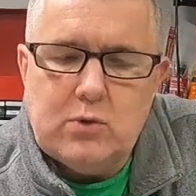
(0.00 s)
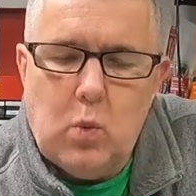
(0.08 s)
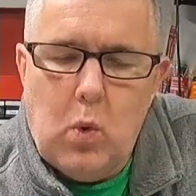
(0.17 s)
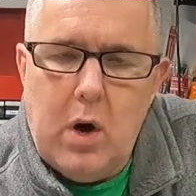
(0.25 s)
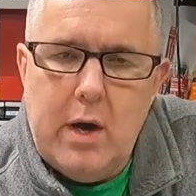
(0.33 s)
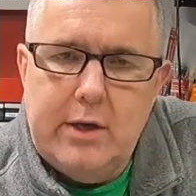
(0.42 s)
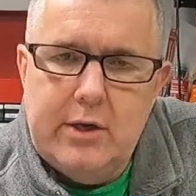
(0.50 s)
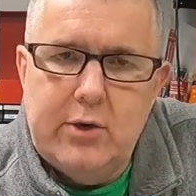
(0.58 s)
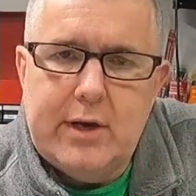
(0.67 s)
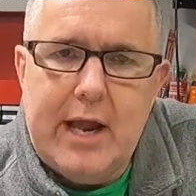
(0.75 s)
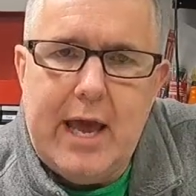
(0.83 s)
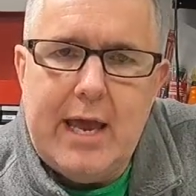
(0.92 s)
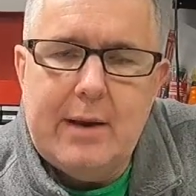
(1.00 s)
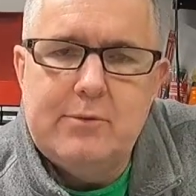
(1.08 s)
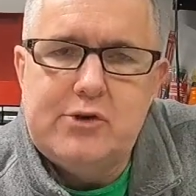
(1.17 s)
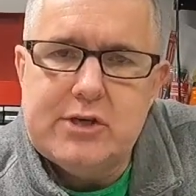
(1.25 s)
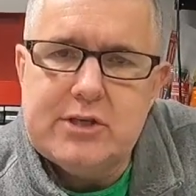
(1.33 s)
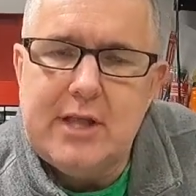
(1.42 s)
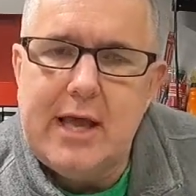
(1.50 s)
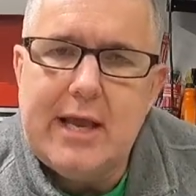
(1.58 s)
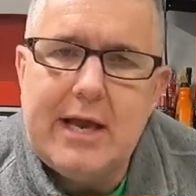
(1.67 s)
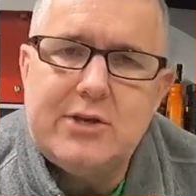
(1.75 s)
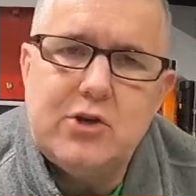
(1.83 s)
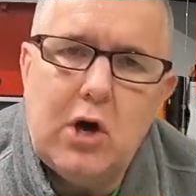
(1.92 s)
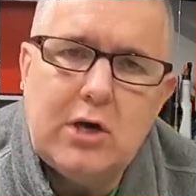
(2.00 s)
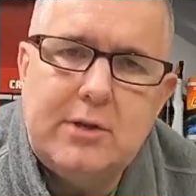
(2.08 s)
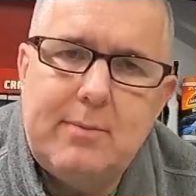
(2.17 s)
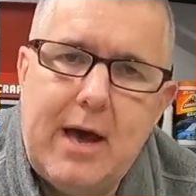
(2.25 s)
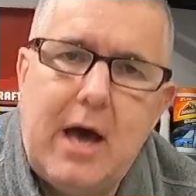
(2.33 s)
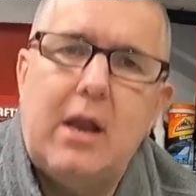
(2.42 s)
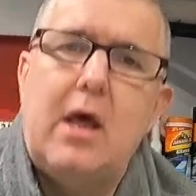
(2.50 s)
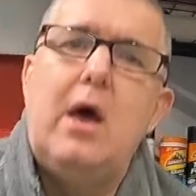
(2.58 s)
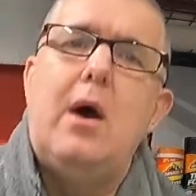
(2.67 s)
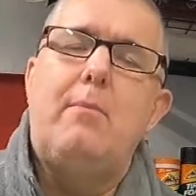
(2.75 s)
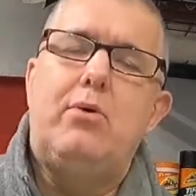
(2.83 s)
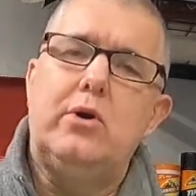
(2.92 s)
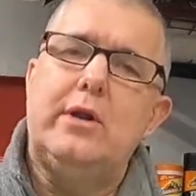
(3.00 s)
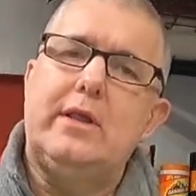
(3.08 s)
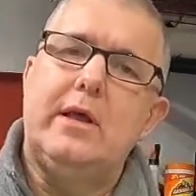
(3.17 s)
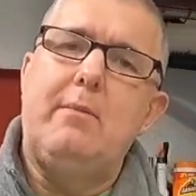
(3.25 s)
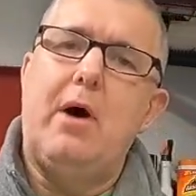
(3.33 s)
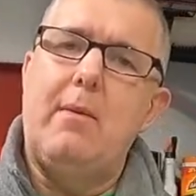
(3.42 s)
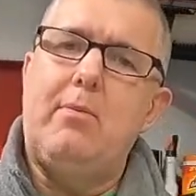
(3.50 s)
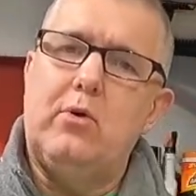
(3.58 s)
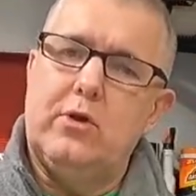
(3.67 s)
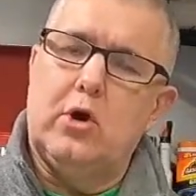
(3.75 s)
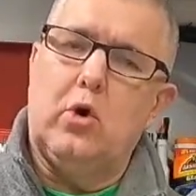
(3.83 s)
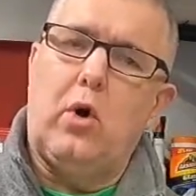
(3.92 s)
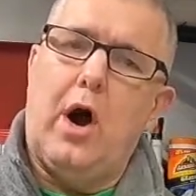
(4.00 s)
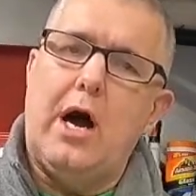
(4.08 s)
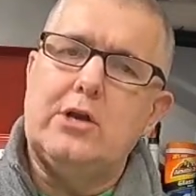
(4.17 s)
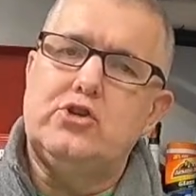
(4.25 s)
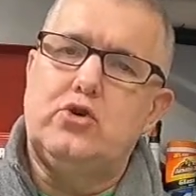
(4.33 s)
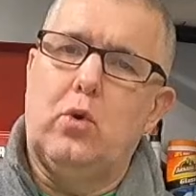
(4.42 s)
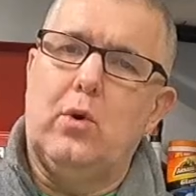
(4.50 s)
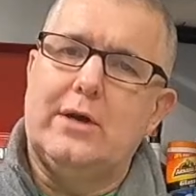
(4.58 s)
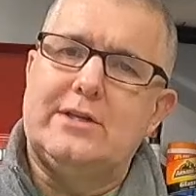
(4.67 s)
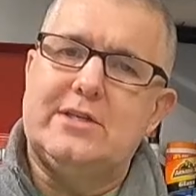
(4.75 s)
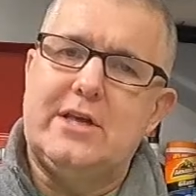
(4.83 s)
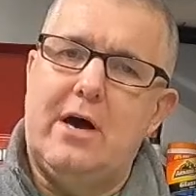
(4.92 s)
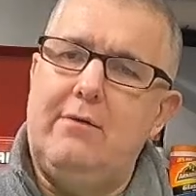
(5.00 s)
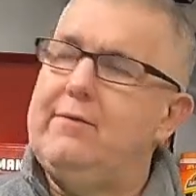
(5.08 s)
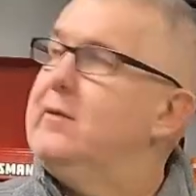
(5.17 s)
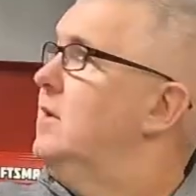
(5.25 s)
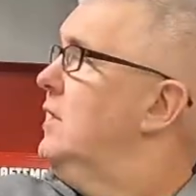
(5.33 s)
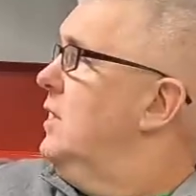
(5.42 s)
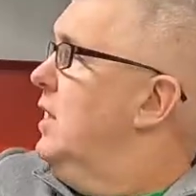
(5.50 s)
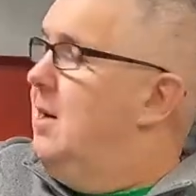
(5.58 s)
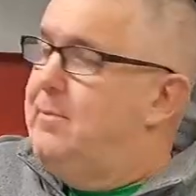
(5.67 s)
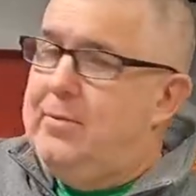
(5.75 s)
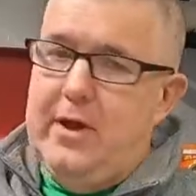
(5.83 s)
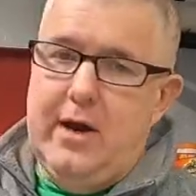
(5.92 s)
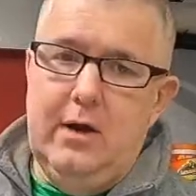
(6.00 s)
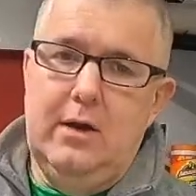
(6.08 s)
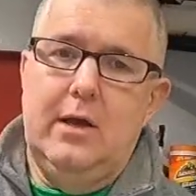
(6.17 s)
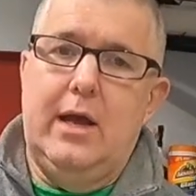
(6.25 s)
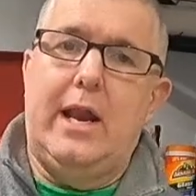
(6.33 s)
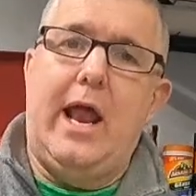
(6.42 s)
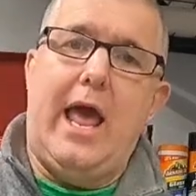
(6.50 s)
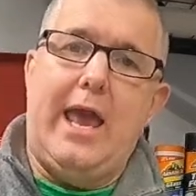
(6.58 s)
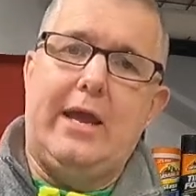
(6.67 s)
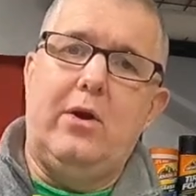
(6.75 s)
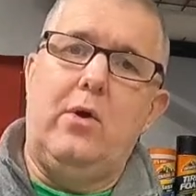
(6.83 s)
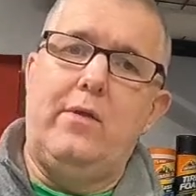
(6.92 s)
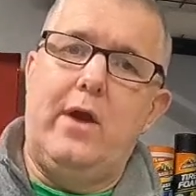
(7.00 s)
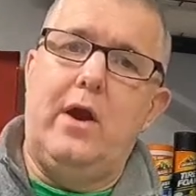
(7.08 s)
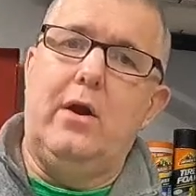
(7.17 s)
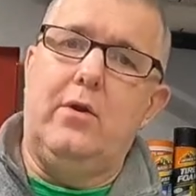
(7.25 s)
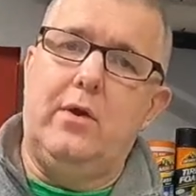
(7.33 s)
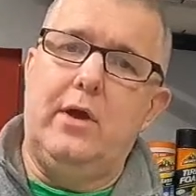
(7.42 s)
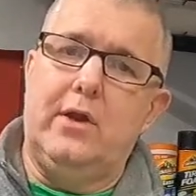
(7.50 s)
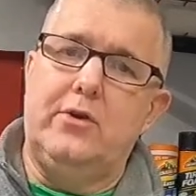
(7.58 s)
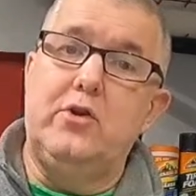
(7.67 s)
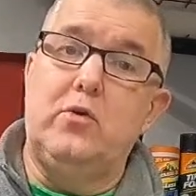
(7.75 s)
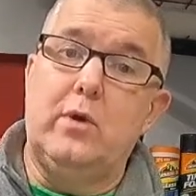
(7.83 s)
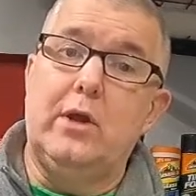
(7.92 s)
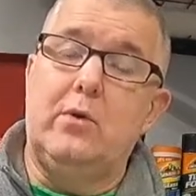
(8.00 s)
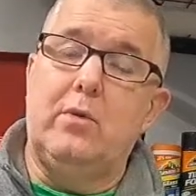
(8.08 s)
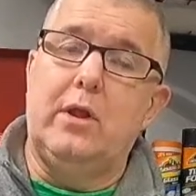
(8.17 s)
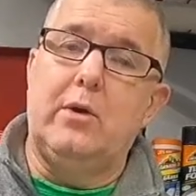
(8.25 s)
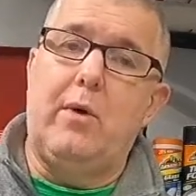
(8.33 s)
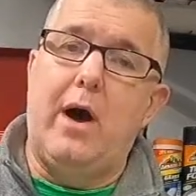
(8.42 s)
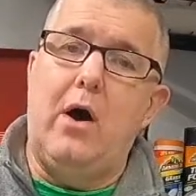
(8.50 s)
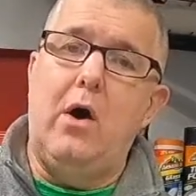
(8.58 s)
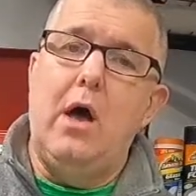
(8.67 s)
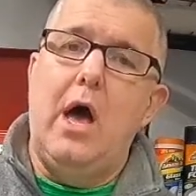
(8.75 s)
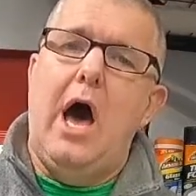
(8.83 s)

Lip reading: One, you can hang them just like I talked about, putting them up on the garage door itself, up there, and hang it on there. It'll do really, really well.